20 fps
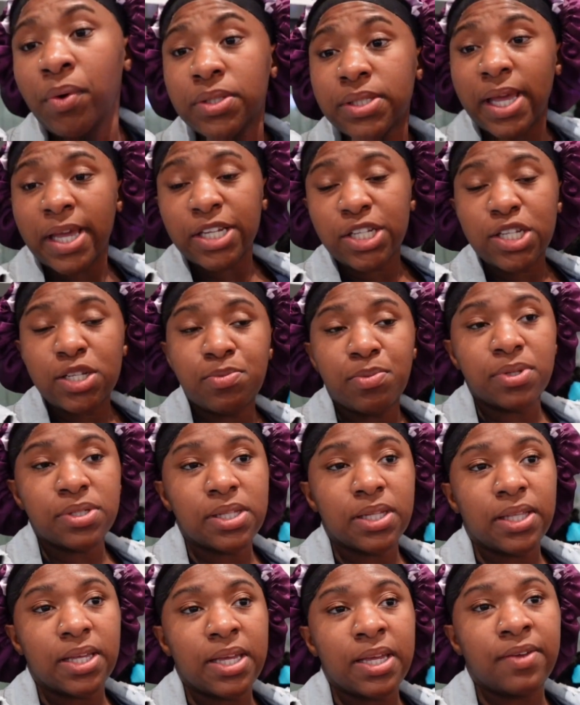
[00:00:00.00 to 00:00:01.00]
was actually
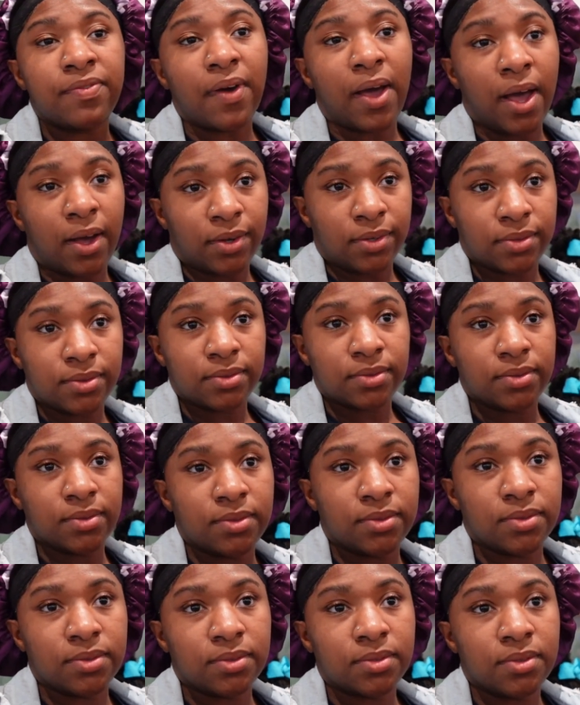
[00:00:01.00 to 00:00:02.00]
supposed to leave out.
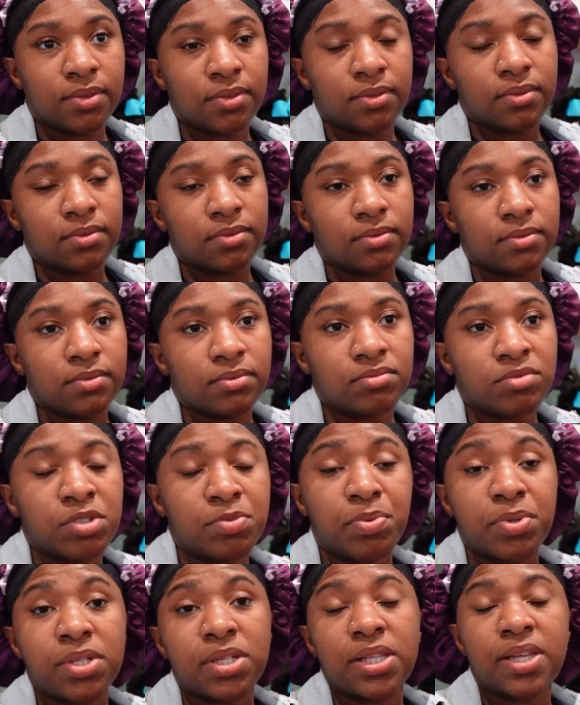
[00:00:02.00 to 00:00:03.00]
We were
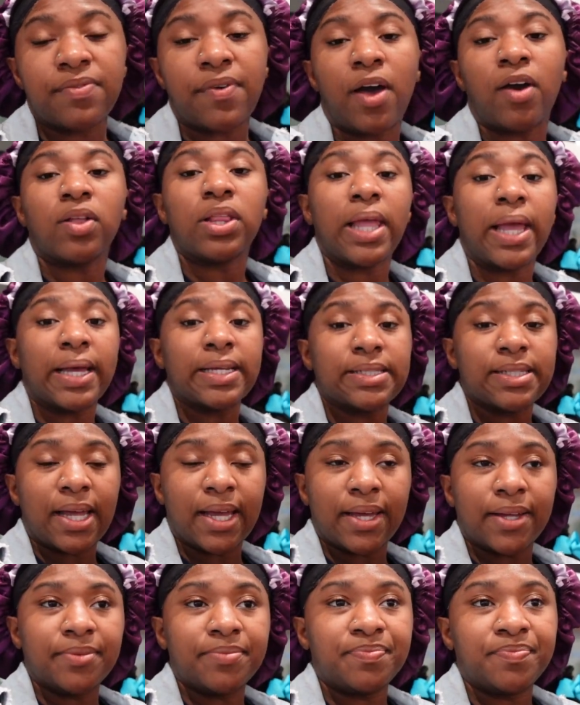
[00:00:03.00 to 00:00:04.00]
supposed to leave out last
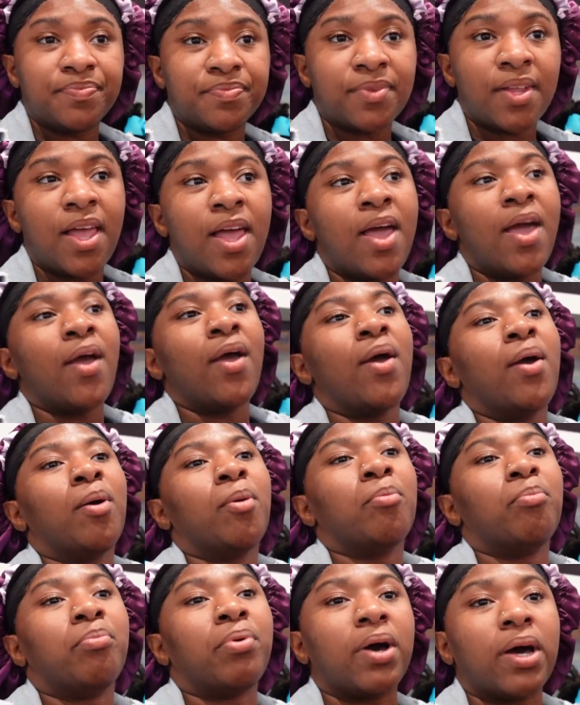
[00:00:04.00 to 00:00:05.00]
night,
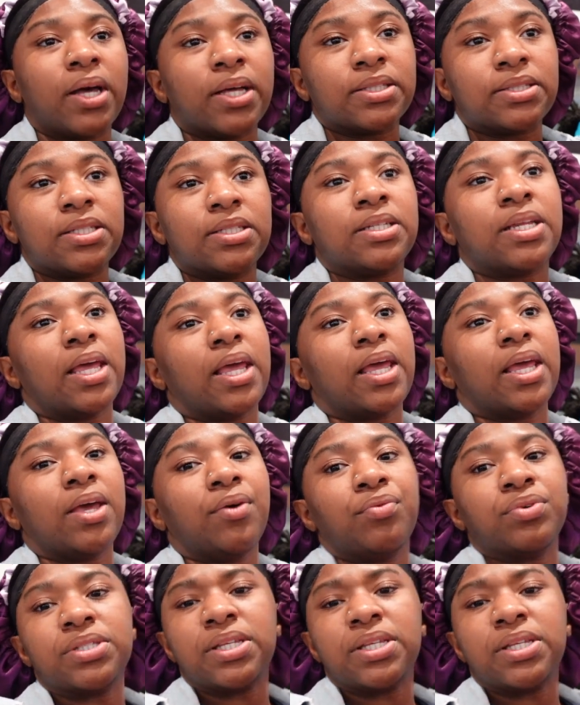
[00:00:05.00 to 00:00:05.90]
but they were